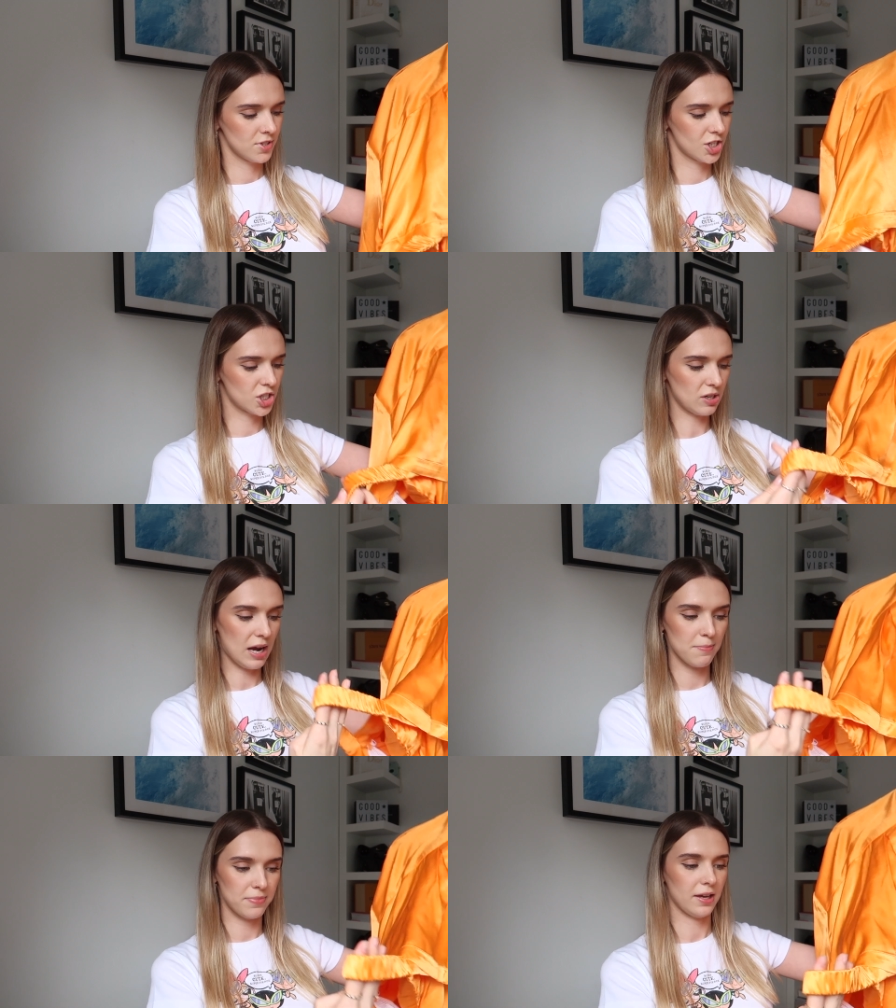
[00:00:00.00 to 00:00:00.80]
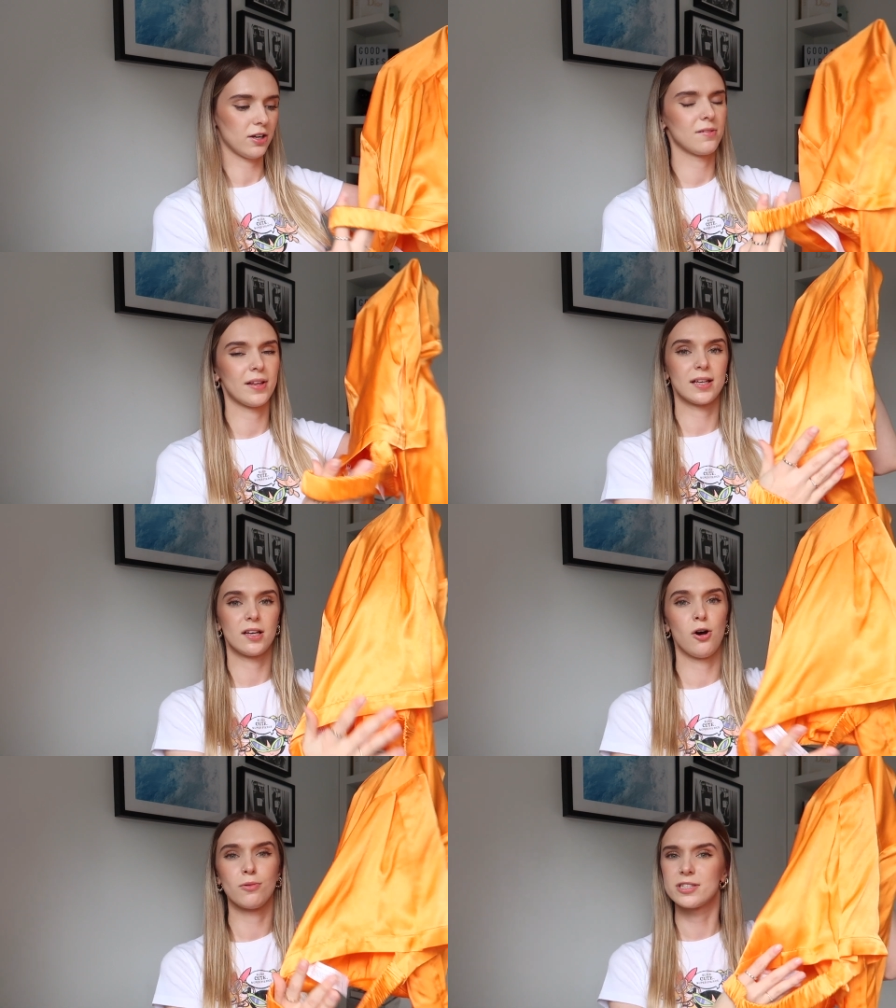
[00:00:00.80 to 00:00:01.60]
strap that kind of like
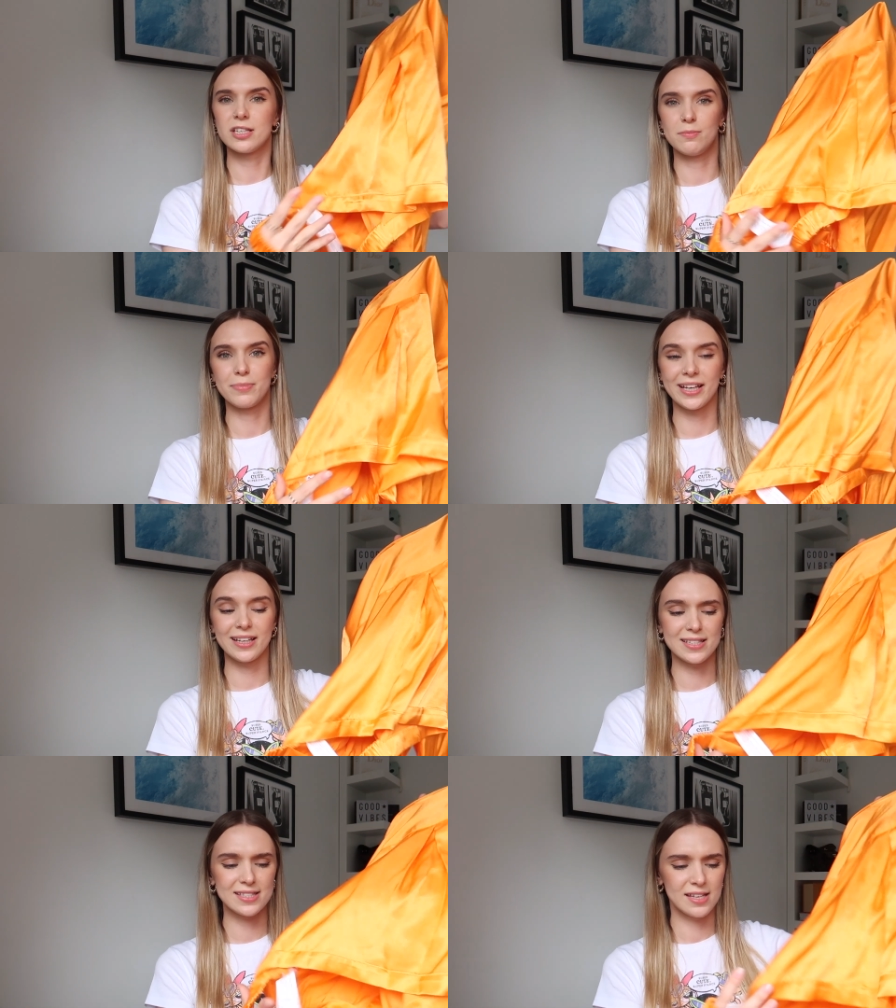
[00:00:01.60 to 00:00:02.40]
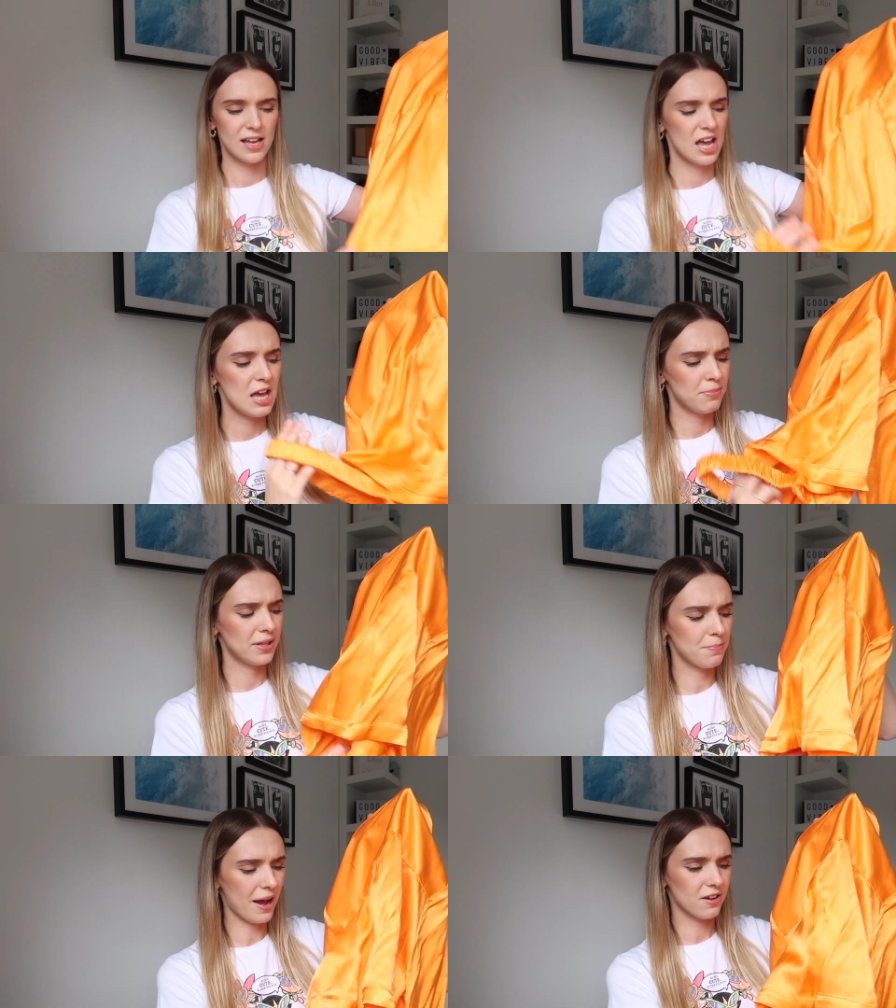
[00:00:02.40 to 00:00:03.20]
holds it in place, but
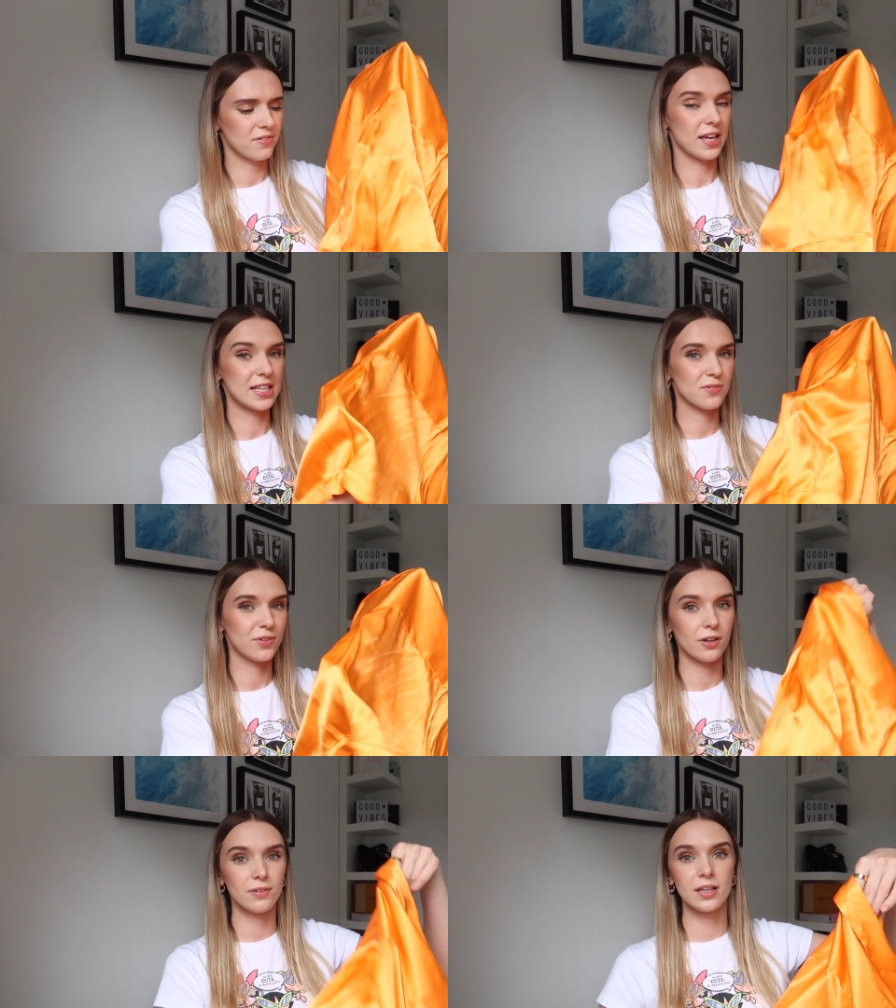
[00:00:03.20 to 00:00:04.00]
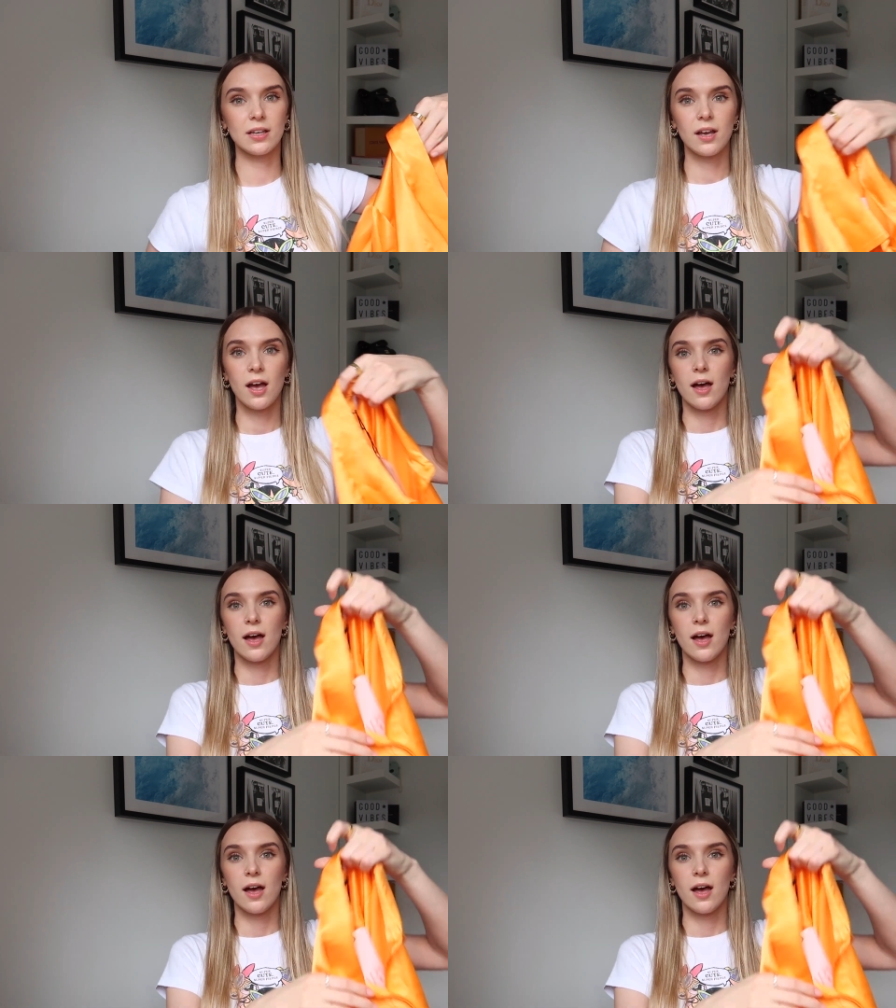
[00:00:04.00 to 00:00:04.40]
the back of it is flowy.